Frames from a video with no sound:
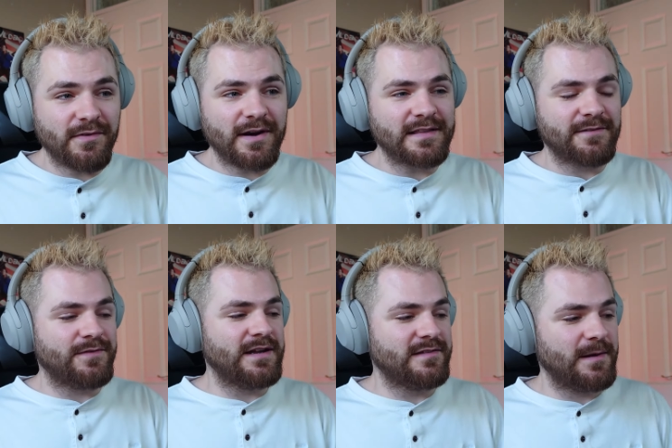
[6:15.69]
very
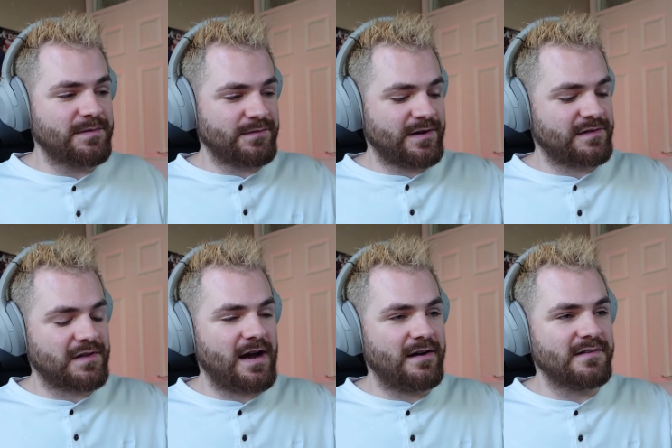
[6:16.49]
different in terms of her
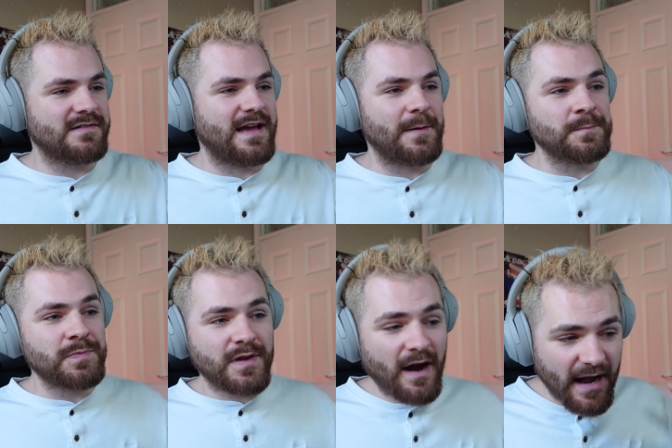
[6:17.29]
style and sound.
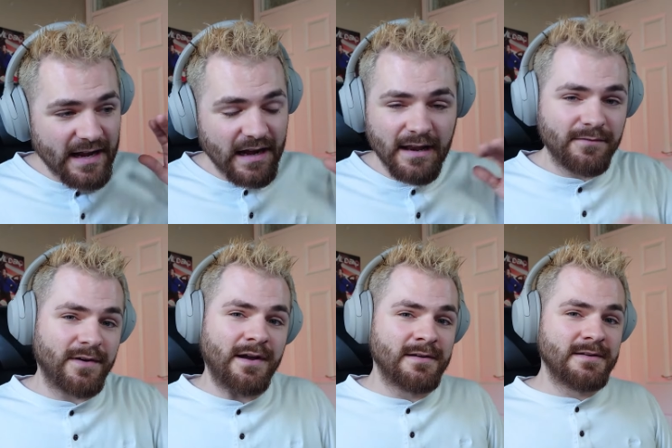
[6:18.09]
I love
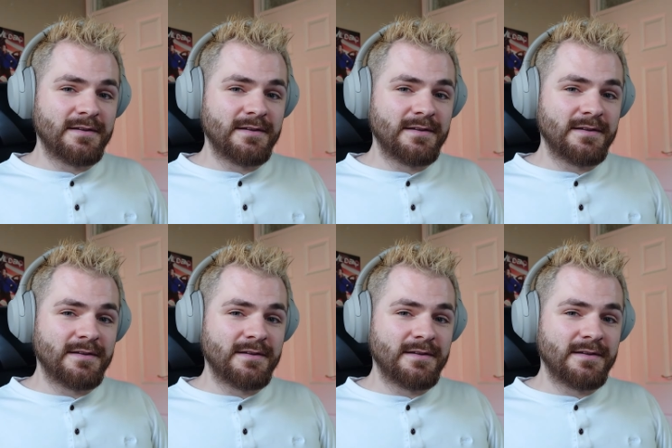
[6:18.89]
her.